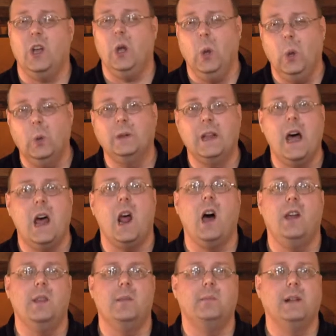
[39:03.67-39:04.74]
a whole lot
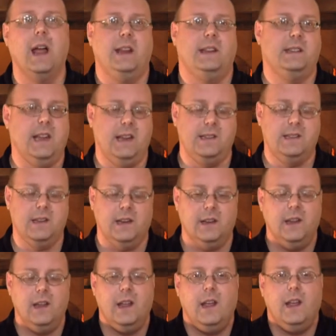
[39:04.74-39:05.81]
on the blind
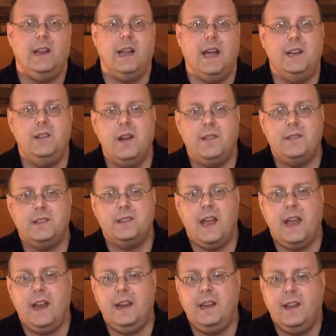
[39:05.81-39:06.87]
tasting. Now, I do have to
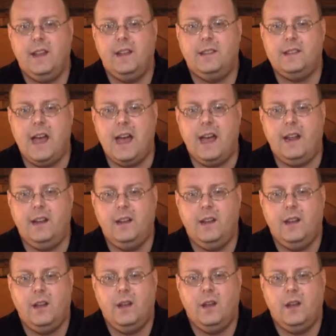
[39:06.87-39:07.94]
say that
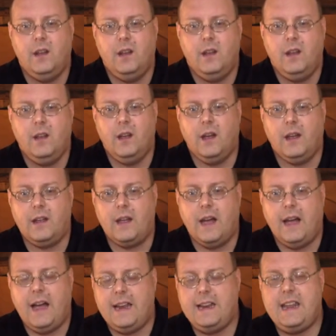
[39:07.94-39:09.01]

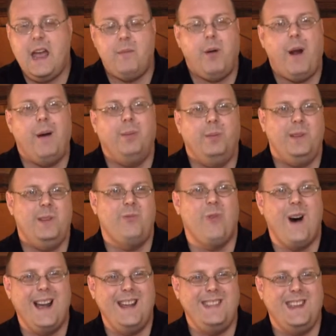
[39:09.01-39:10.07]
I get probably
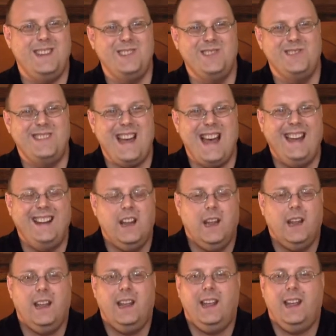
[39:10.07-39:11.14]
why they do that.
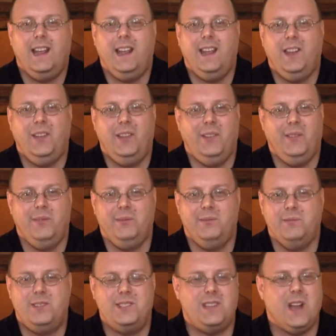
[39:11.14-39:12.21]

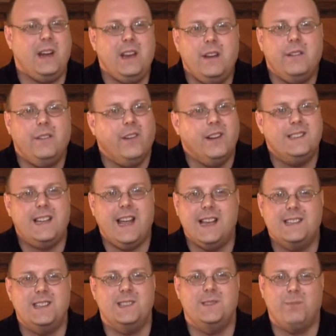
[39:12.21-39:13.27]
Studying for a
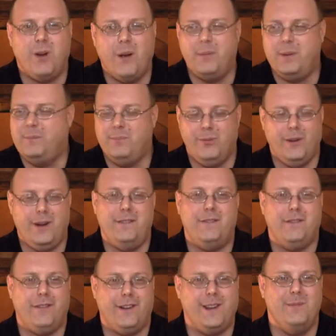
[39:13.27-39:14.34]
test is probably pretty
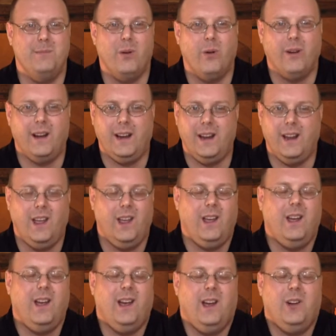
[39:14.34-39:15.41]
freaking boring.
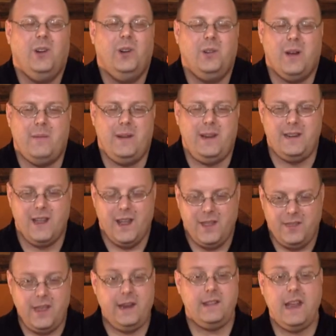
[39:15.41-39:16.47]
Who, I mean,
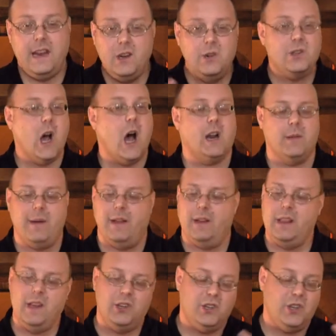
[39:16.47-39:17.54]
they, they do talk about it
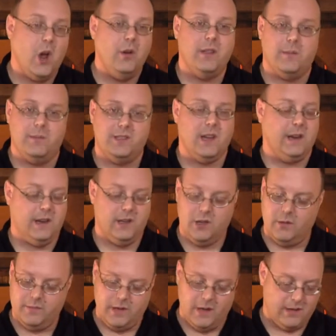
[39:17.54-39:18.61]
and they show them studying,
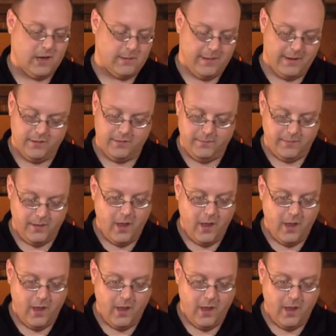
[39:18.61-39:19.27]
show them to talk about